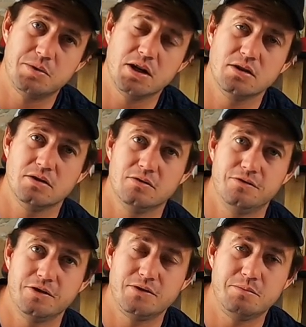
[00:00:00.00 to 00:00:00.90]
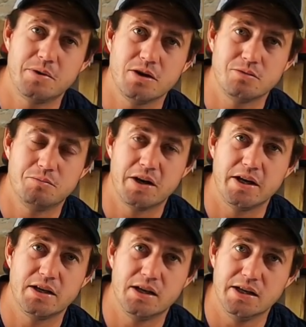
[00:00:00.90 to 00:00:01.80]
pound, 50 pound
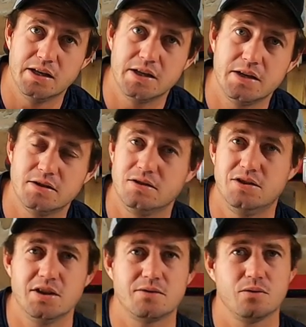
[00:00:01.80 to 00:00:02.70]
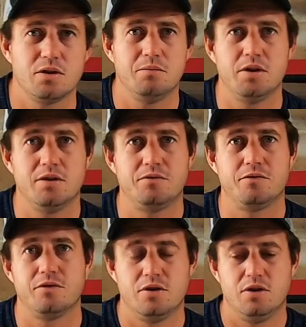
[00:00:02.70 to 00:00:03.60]
braided leader just for a bit of
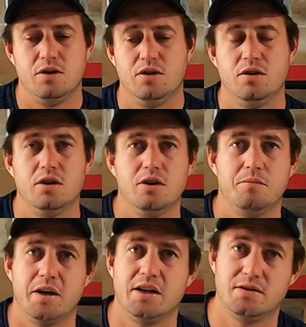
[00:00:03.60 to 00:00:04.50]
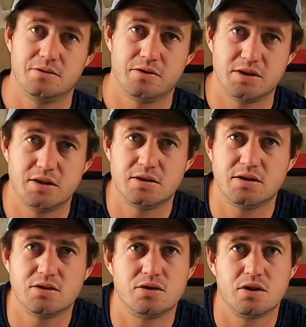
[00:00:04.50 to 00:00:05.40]
you know abrasive
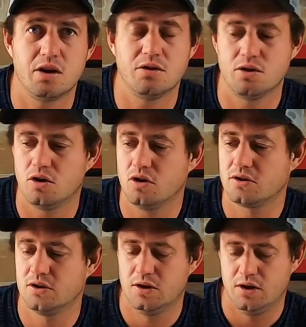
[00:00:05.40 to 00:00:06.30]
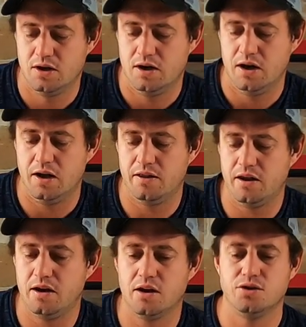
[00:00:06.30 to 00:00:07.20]
resistance around the rocks and
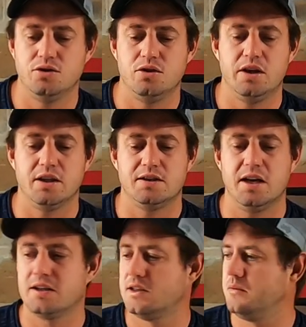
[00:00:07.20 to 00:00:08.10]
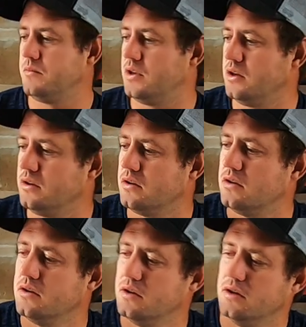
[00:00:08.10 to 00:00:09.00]
then I do the exact same thing
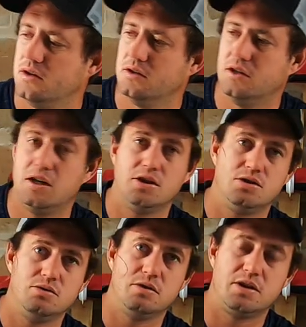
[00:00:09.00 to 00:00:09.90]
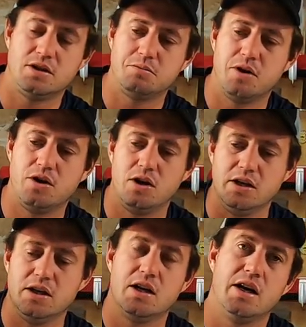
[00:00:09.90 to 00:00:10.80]
that I do with this mono
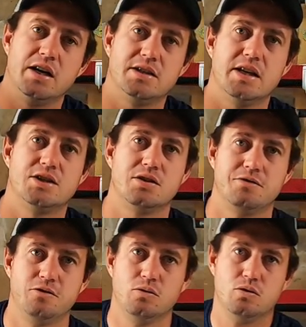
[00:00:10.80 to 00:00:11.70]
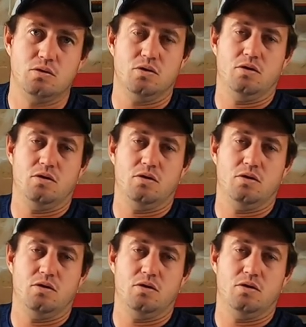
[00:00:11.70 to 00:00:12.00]
Lee I attach a full